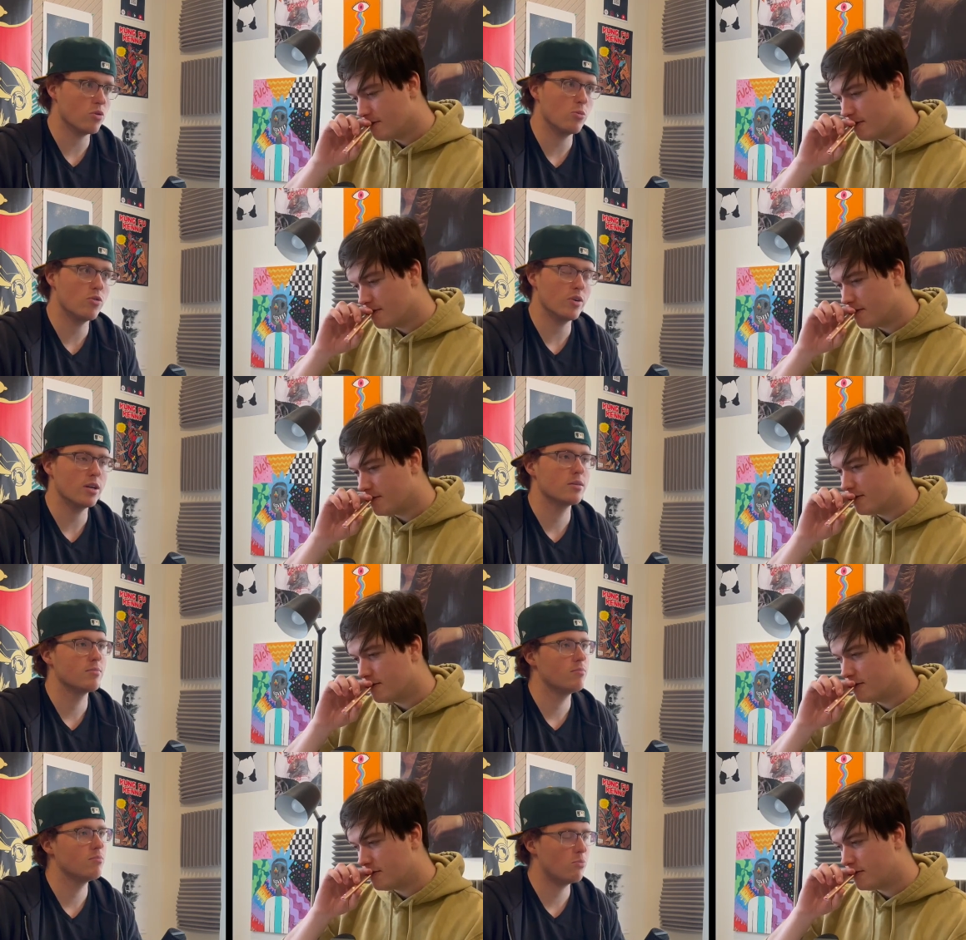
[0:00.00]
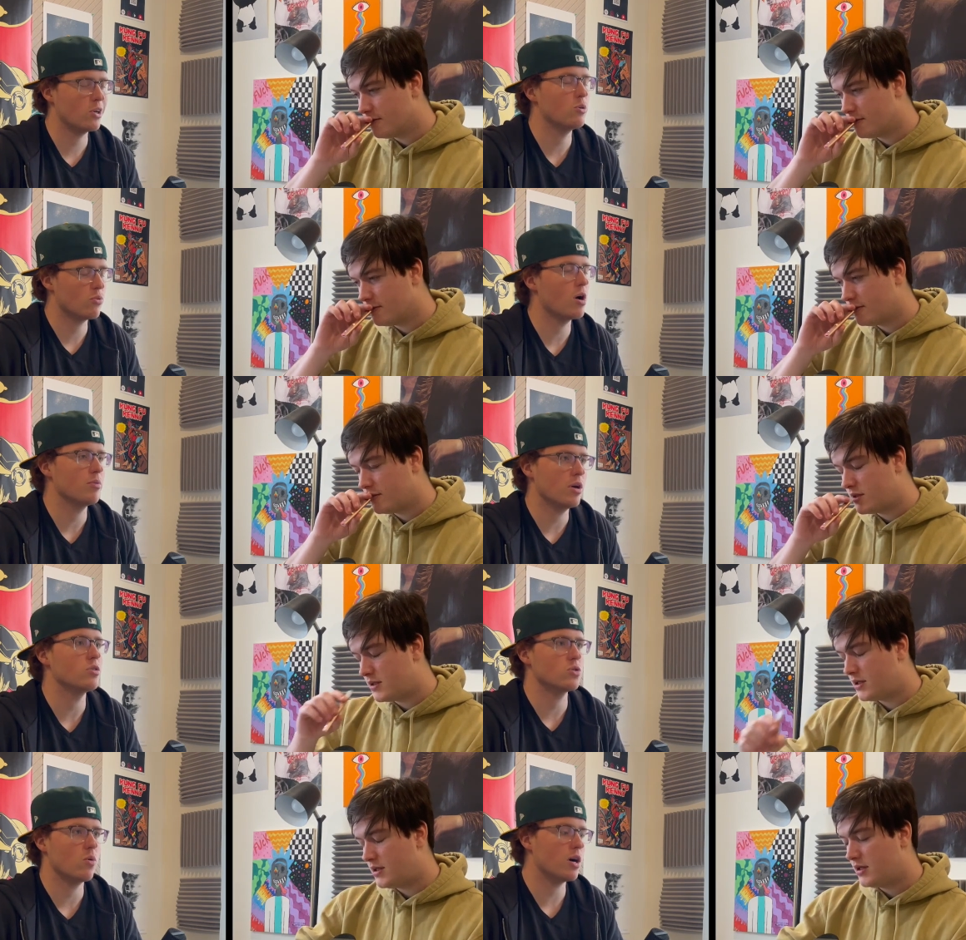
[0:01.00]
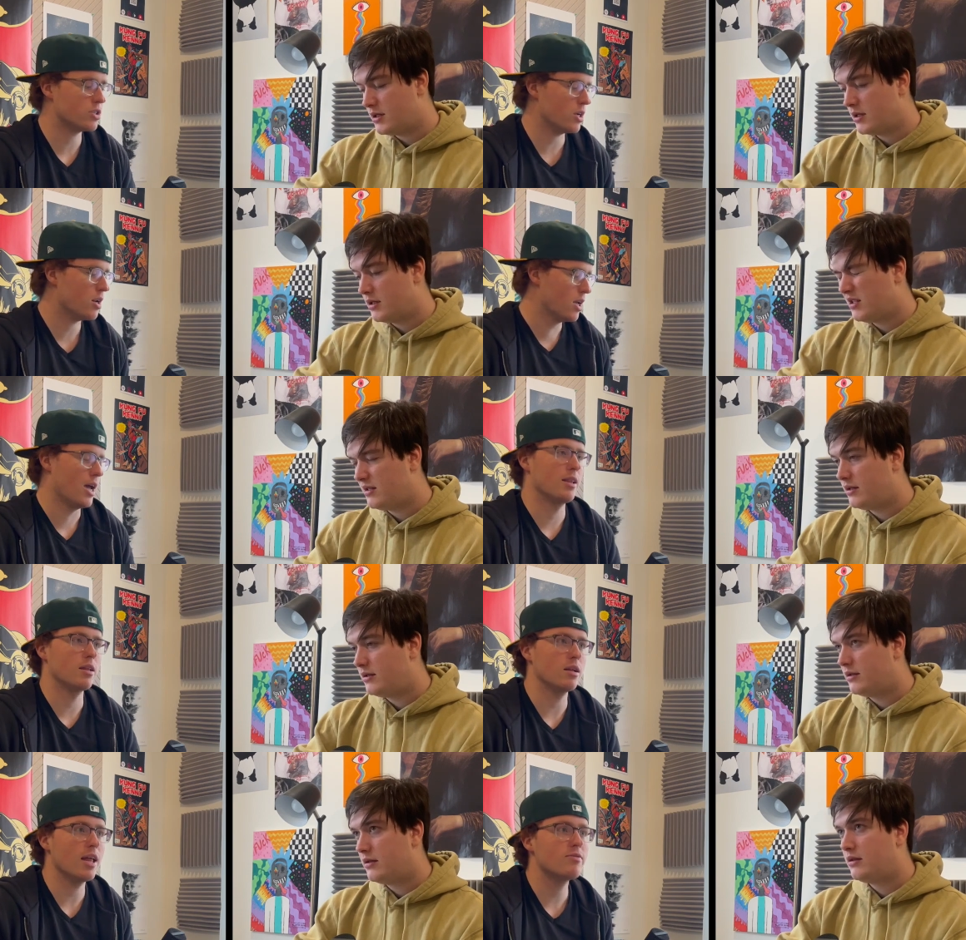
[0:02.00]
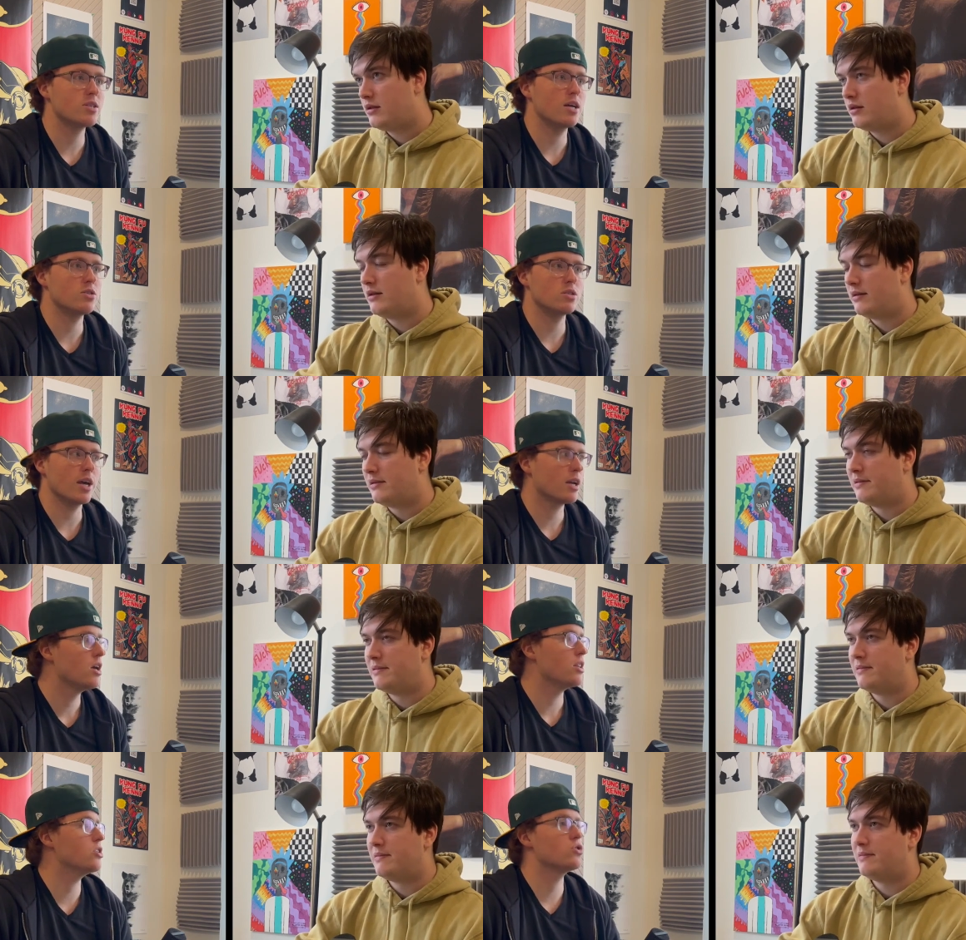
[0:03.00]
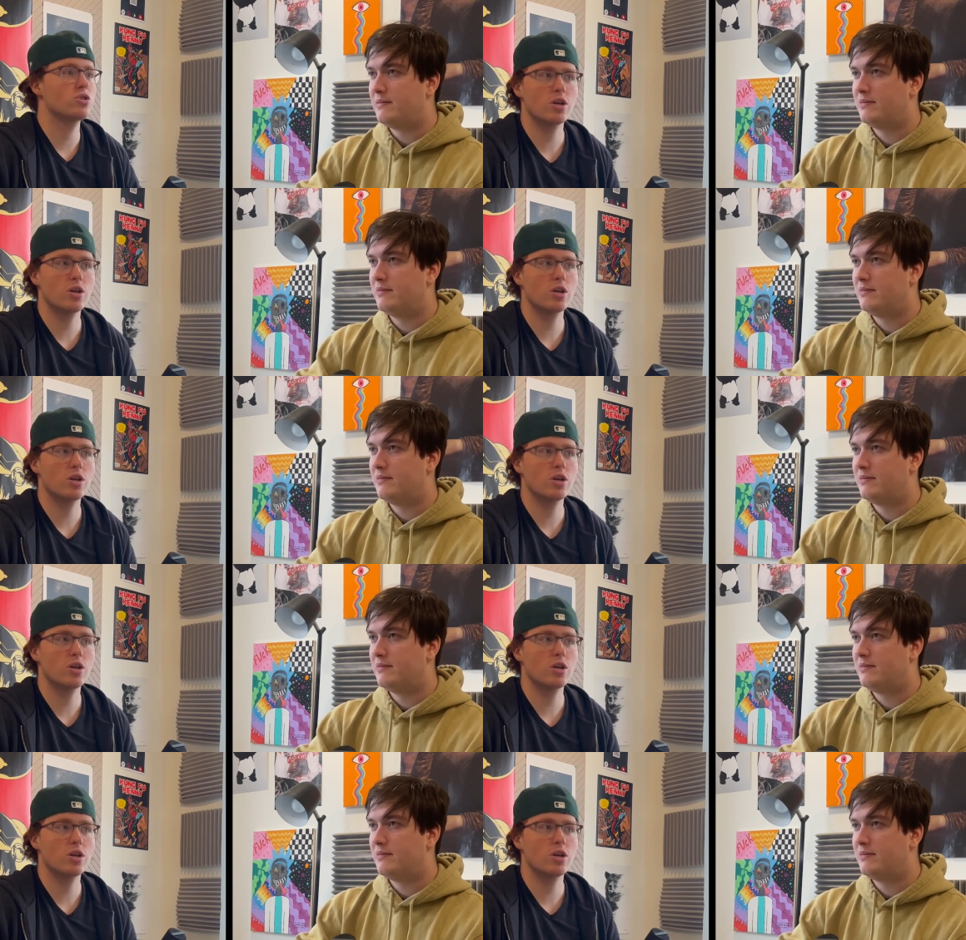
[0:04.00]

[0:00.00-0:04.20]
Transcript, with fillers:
Speaker 1: remove it, but you probably also watch it. And then the left stance is like, this is a